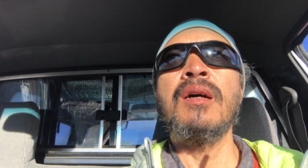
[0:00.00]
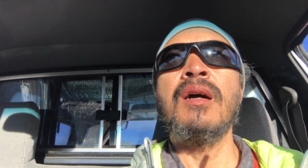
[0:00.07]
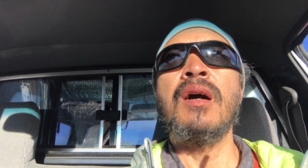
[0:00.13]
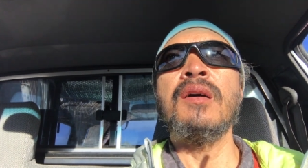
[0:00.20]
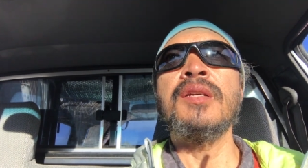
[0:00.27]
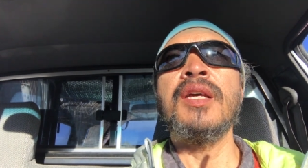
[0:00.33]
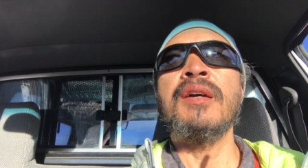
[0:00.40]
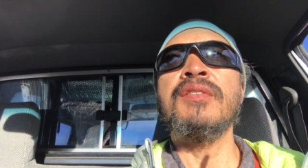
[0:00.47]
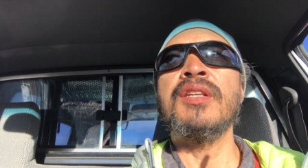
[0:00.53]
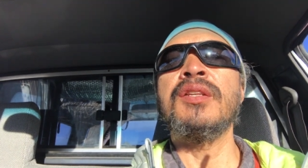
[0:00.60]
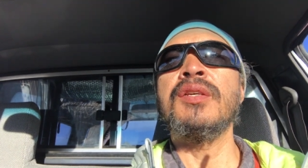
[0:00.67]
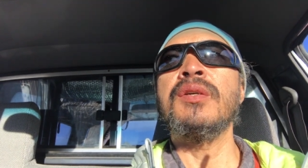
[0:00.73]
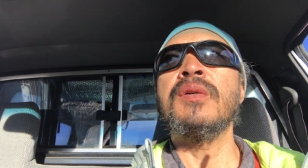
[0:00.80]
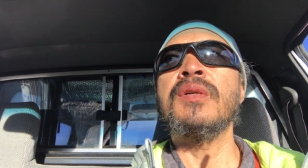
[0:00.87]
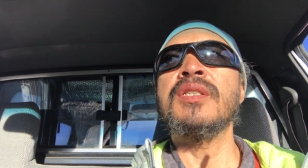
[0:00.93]
All you have to
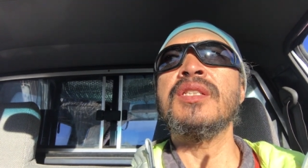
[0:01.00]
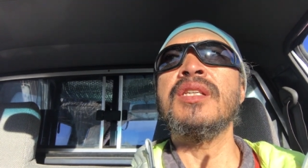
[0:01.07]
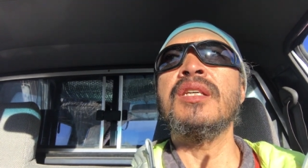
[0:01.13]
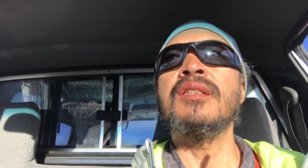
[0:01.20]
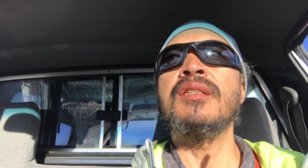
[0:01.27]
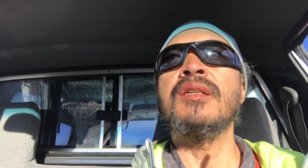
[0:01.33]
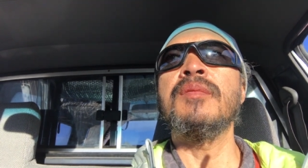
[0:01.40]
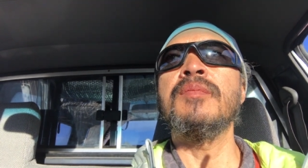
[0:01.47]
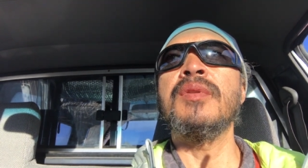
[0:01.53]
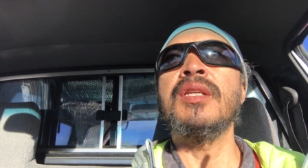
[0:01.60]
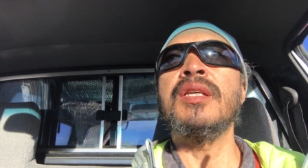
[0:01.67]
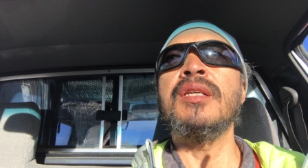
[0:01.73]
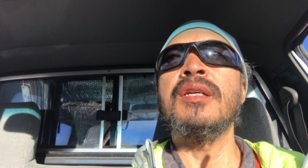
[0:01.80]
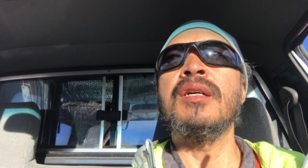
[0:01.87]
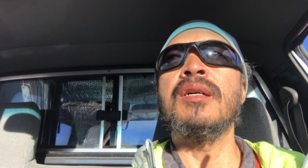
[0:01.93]
do is send him
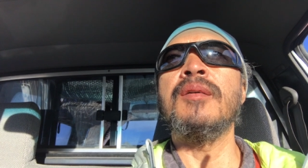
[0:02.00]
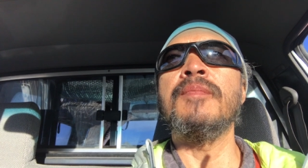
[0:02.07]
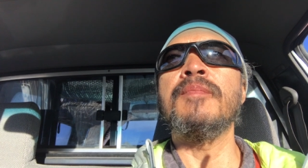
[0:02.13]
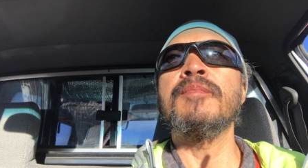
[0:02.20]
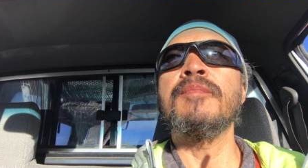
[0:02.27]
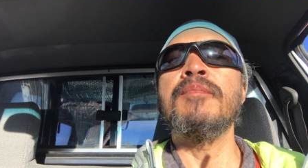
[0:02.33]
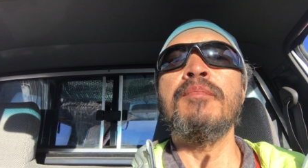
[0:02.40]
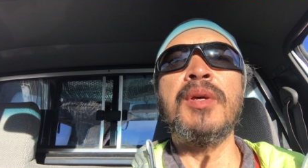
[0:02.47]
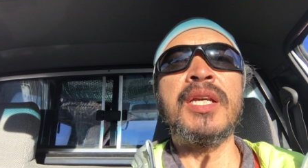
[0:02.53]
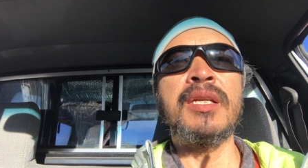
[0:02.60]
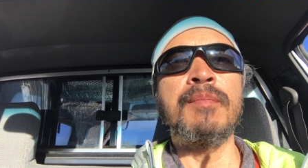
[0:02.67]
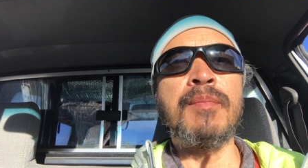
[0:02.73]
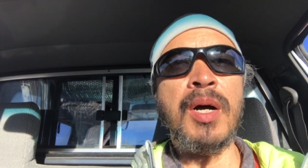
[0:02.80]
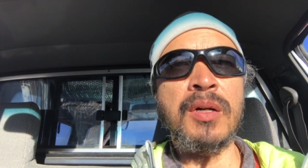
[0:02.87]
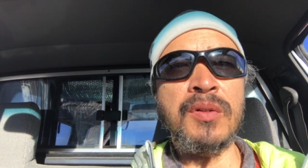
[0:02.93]
the make
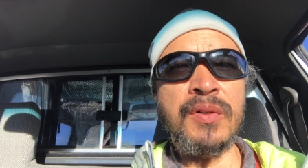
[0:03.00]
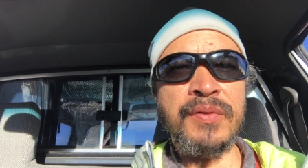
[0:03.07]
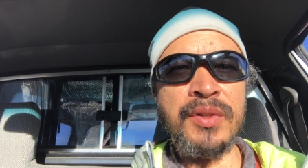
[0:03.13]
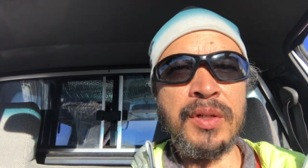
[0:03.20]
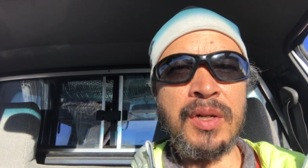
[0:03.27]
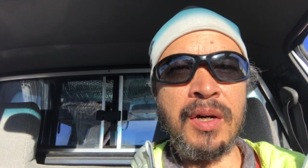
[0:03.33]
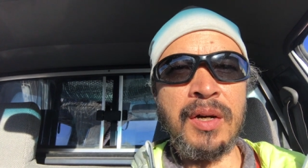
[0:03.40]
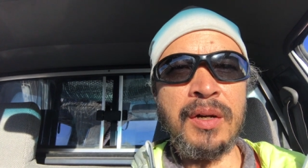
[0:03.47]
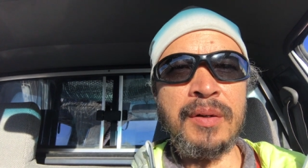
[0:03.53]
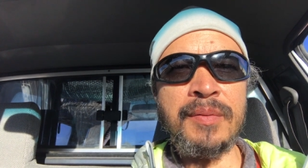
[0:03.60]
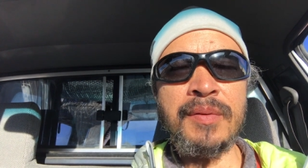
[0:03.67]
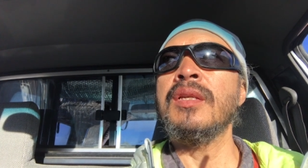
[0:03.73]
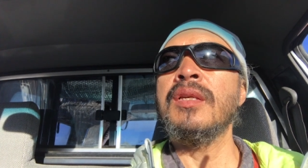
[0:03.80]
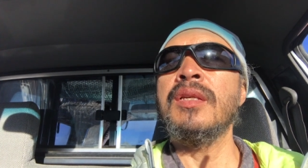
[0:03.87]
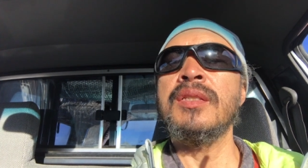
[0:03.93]
and model of your car.
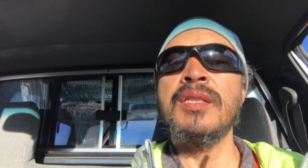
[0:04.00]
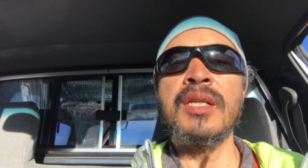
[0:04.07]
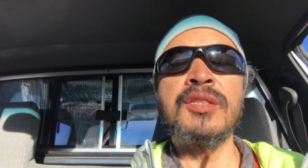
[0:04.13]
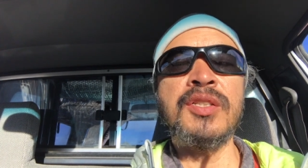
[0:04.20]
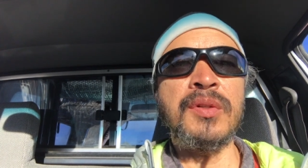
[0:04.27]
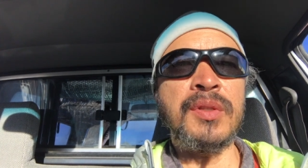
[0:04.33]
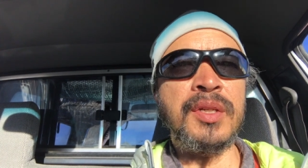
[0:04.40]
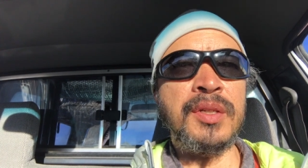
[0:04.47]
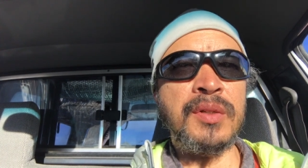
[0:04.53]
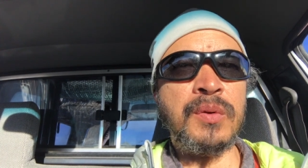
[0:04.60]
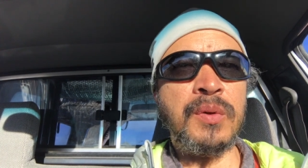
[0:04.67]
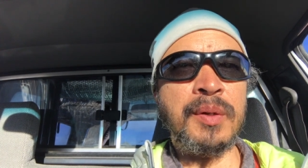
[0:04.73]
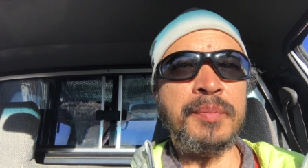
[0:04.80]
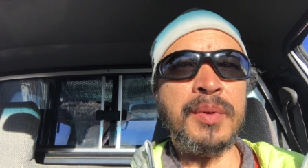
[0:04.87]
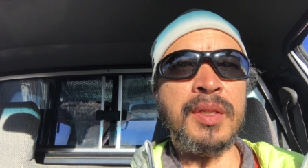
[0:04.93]
He sends you the
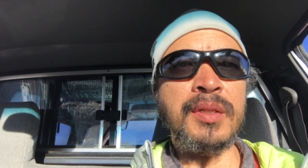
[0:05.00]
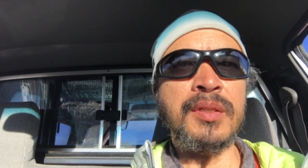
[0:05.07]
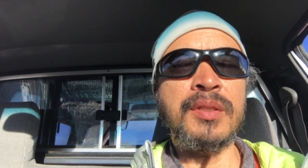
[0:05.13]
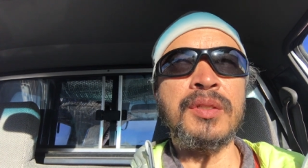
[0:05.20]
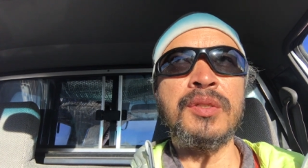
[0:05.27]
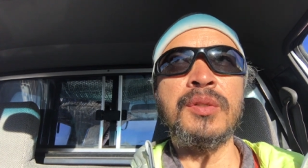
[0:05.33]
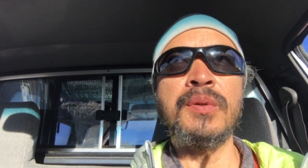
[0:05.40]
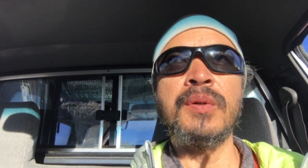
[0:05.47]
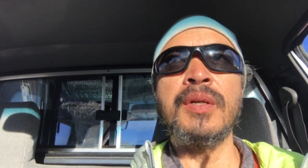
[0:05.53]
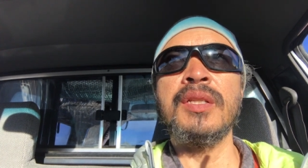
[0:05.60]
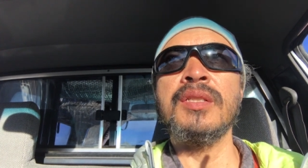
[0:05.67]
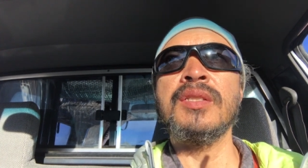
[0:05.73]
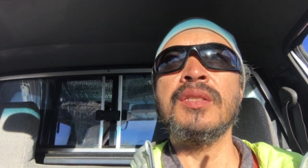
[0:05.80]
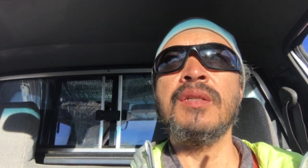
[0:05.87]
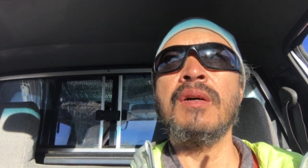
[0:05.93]
equipment to
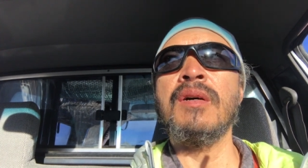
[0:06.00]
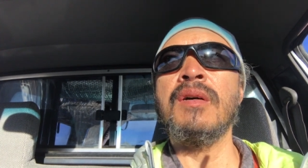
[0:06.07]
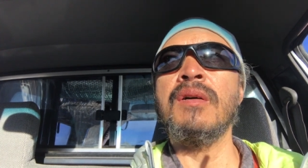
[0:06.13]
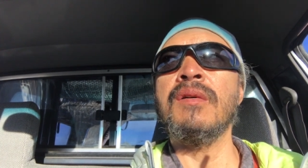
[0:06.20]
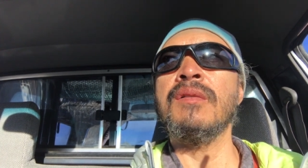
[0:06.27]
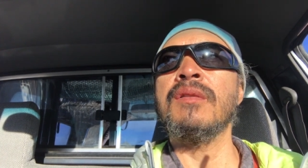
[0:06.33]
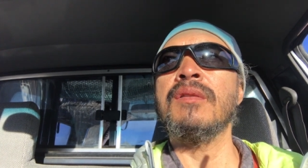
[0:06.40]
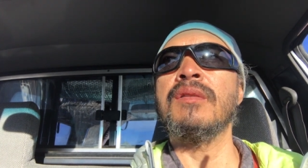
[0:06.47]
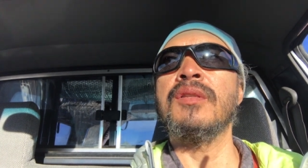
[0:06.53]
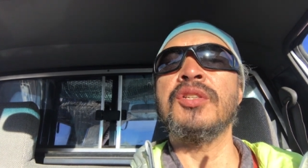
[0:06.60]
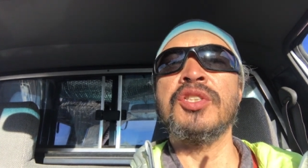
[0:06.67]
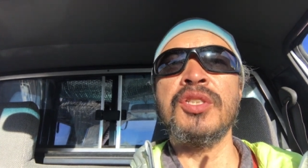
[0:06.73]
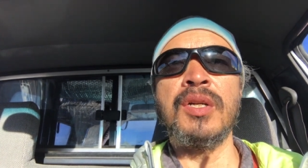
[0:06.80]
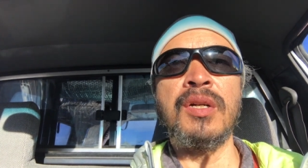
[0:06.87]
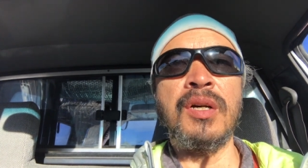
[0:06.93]
install the
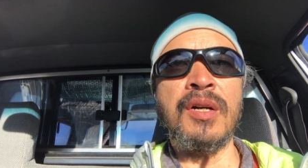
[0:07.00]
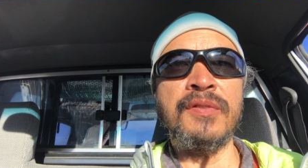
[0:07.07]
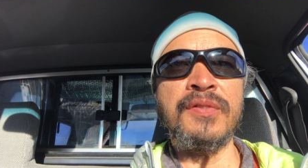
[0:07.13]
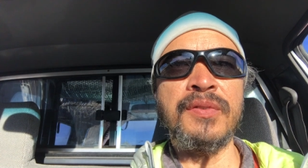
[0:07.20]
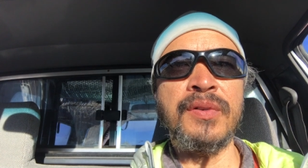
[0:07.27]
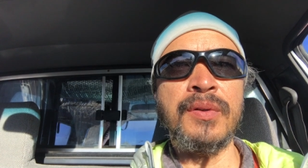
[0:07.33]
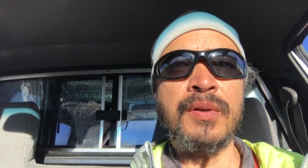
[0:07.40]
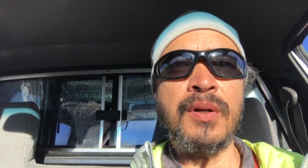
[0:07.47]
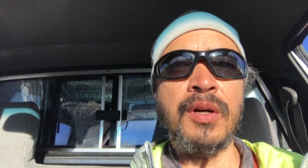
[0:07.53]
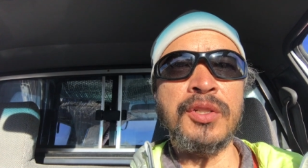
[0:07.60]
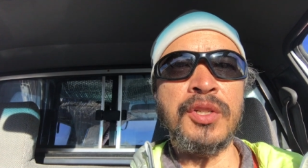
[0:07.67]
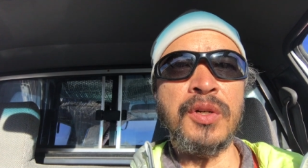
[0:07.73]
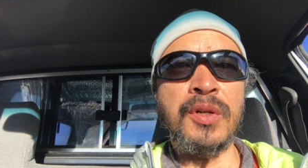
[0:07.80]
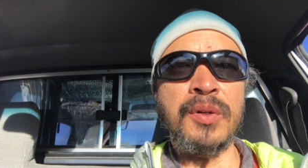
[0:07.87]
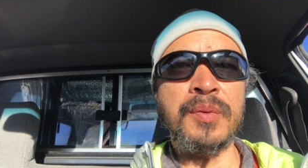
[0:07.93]
shutoff on
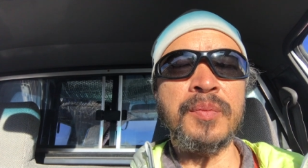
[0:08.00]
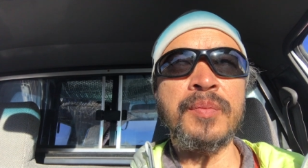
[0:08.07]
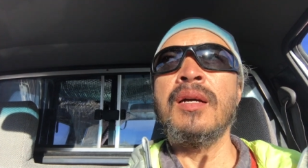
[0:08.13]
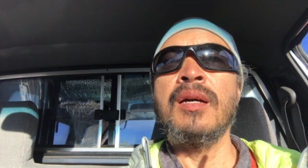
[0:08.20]
your own.